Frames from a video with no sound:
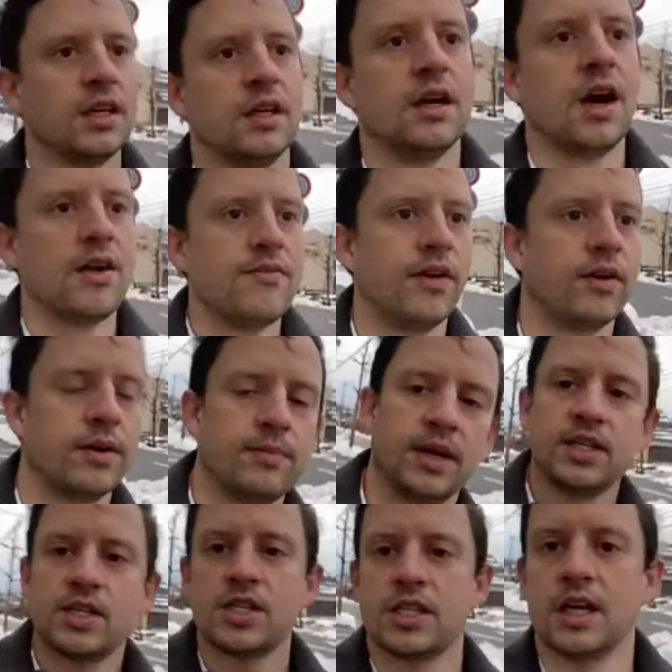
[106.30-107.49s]
I very
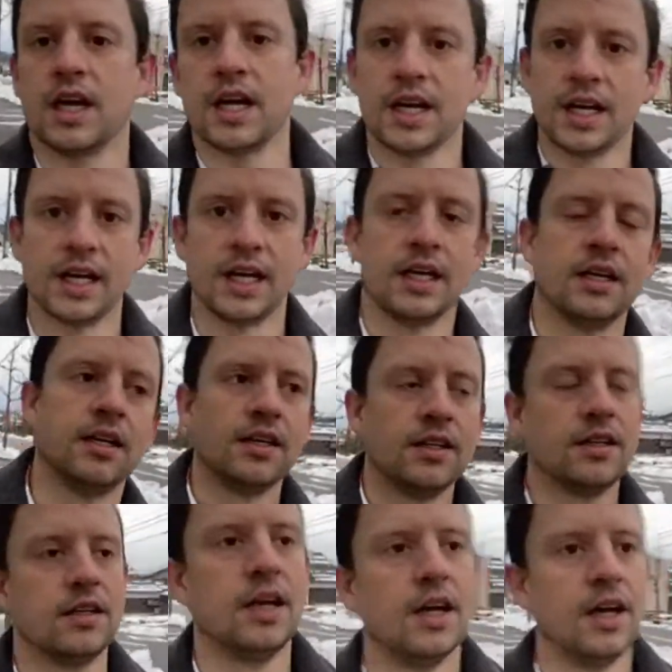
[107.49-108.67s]
much
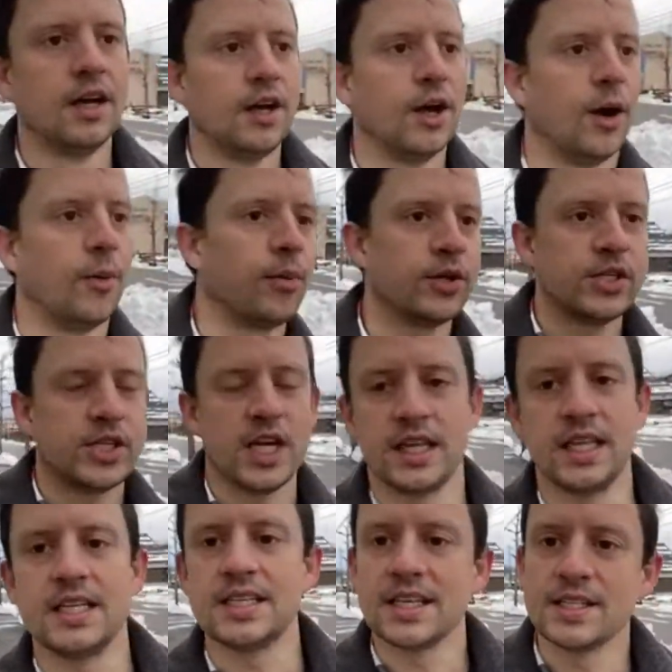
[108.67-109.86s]
appreciate the
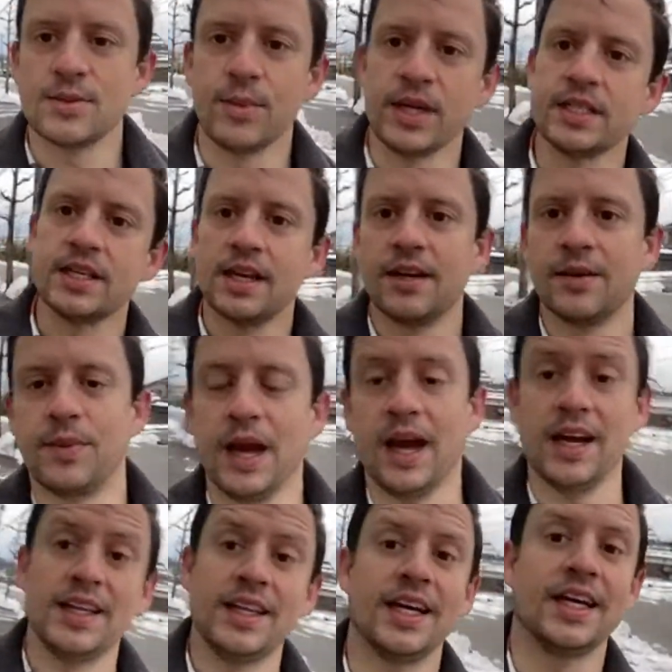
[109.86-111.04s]
sentiment
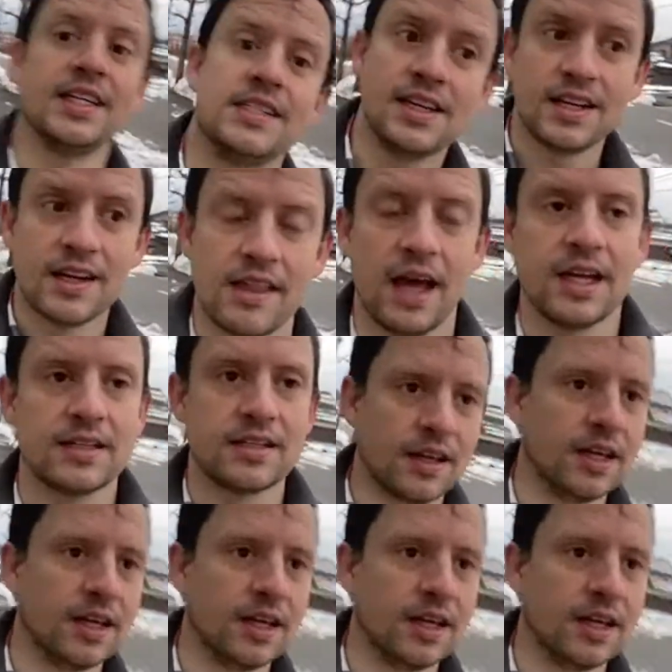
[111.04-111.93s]
behind the idea that